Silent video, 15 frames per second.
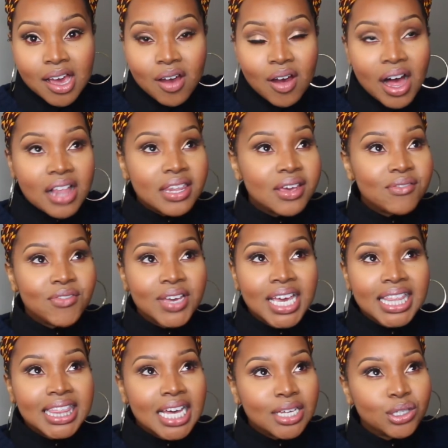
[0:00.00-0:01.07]
I'll never
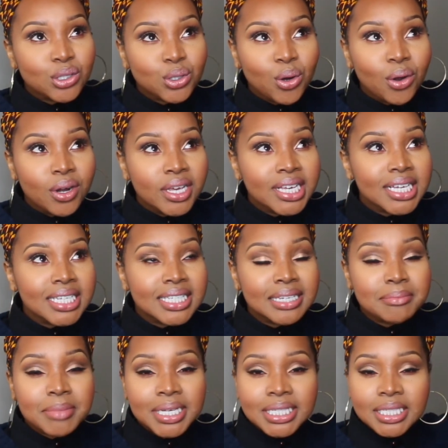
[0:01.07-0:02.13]
forget that story because he
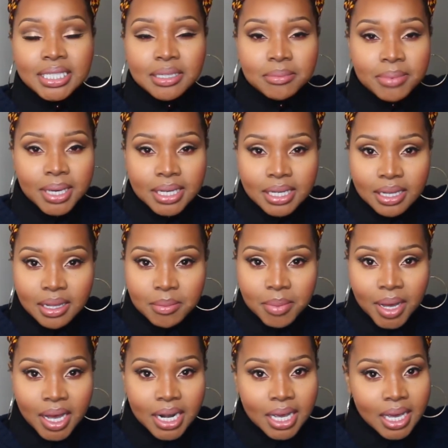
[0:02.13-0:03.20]
made such a big deal
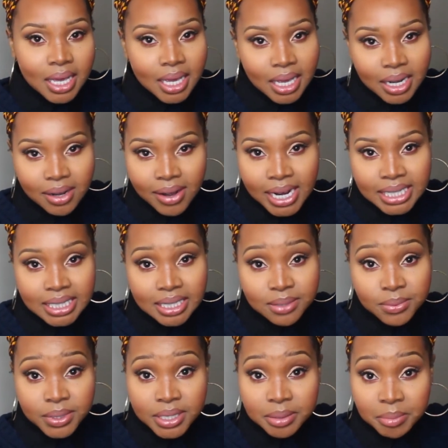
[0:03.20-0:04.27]
about it, and granted,
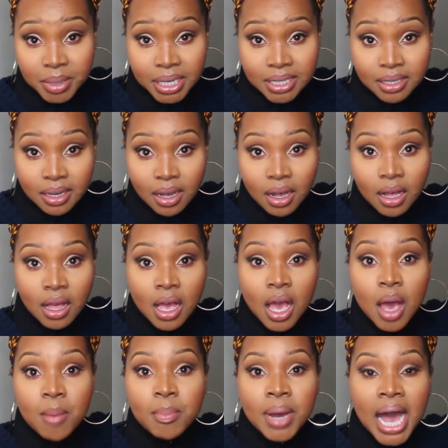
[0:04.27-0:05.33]
it was a big deal.
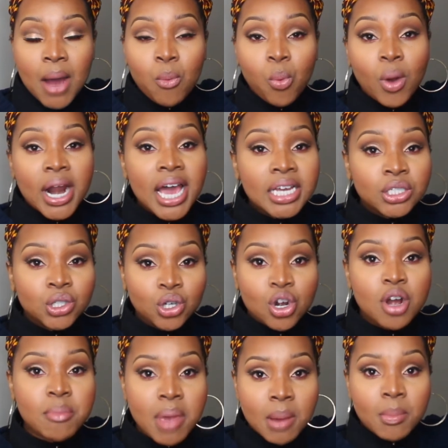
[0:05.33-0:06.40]
But what I do
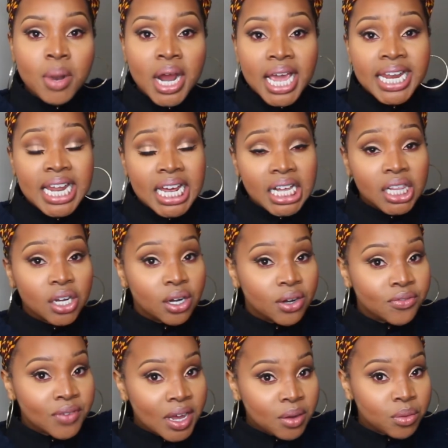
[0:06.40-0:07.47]
remember, and I
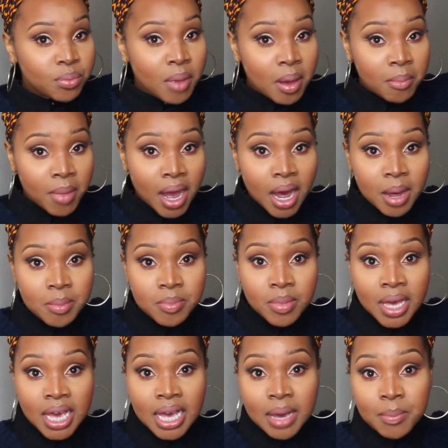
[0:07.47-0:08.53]
clarified with my mom
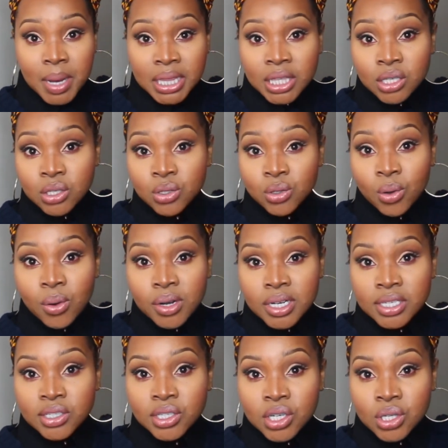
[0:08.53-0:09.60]
about this
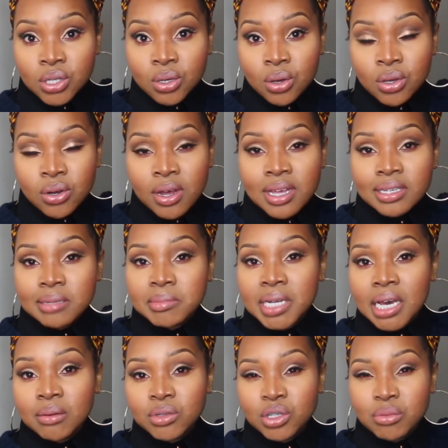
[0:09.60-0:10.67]
story, just so you know how
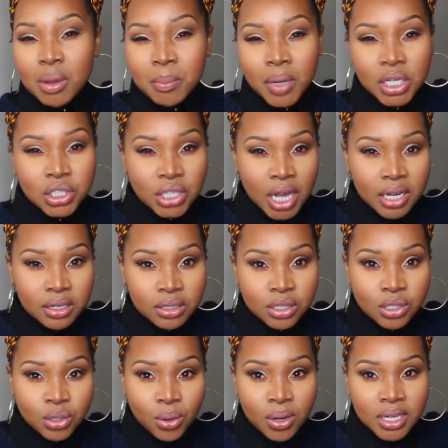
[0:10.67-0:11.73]
sometimes you remember your childhood
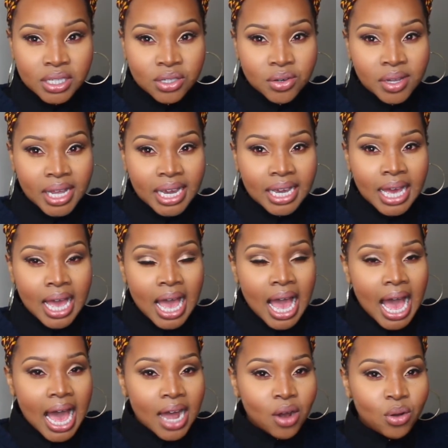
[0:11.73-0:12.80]
stories and you're like,
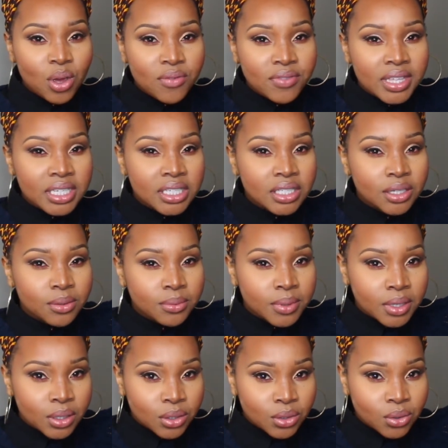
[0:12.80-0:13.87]
I don't know if this is a
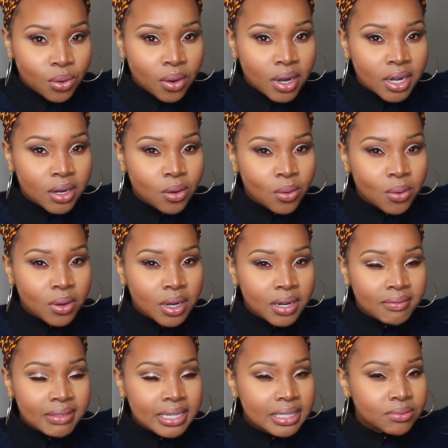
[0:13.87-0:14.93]
real story or
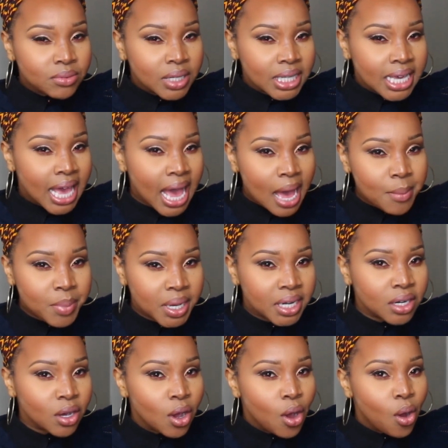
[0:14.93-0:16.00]
if this really
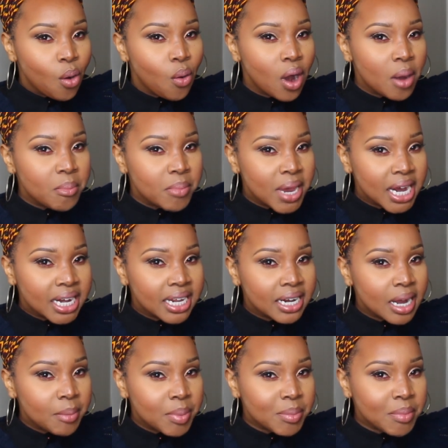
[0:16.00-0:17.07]
happened or I'm making it
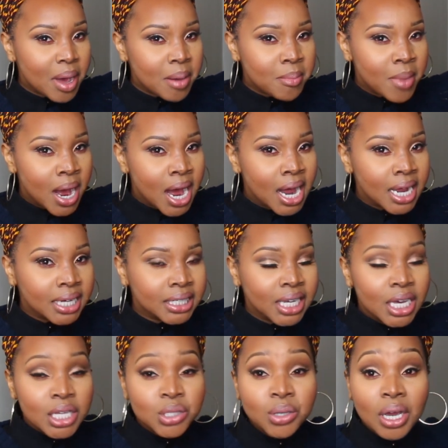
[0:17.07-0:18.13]
up in my mind.
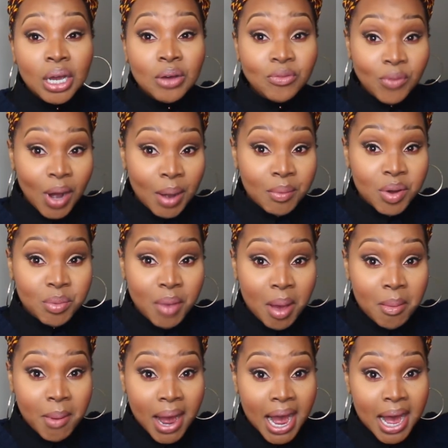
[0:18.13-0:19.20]
So I confirmed with
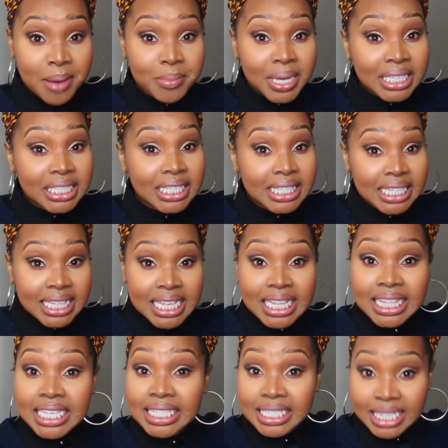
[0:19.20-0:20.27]
my mom and she said
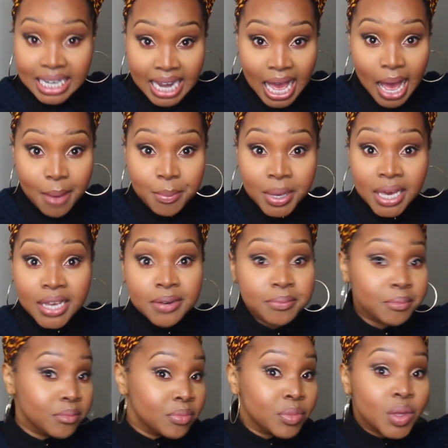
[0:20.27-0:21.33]
that this did
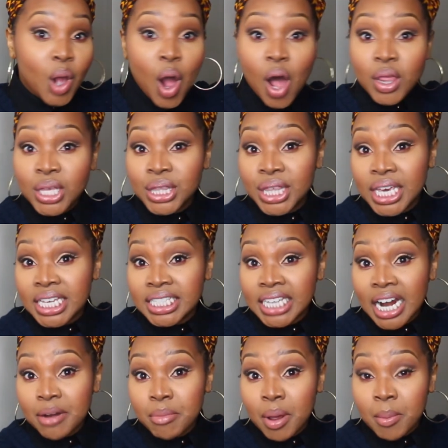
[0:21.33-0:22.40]
happen. All the things
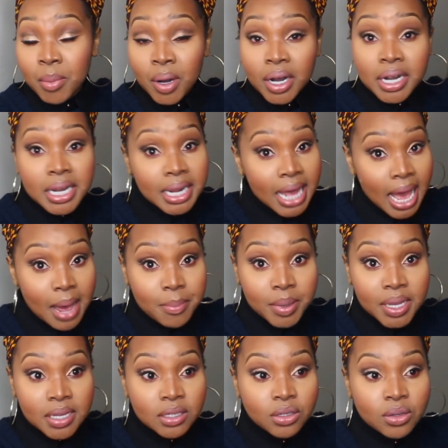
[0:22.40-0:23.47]
I remember did
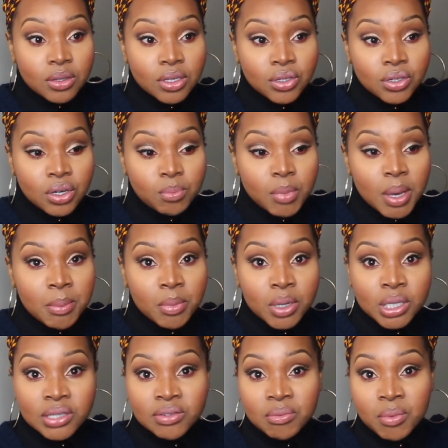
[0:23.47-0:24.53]
happen. So these are
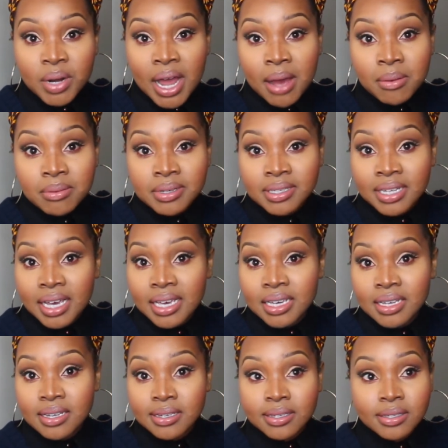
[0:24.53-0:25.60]
memories from when I was
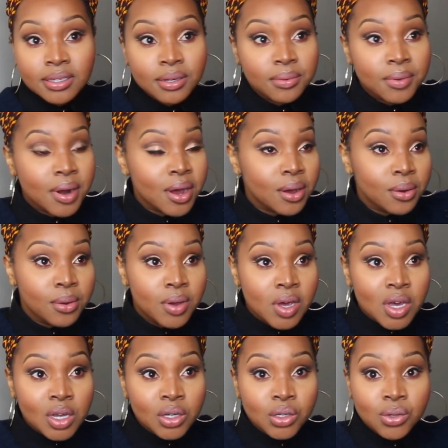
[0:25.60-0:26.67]
like 0
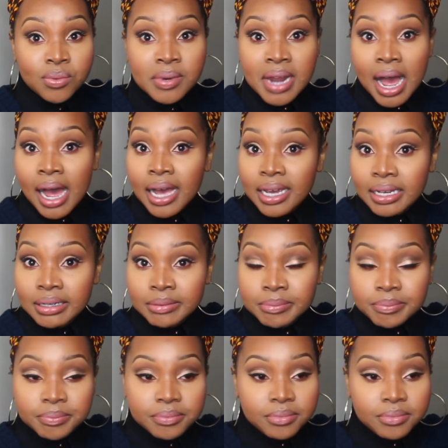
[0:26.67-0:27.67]
to 9.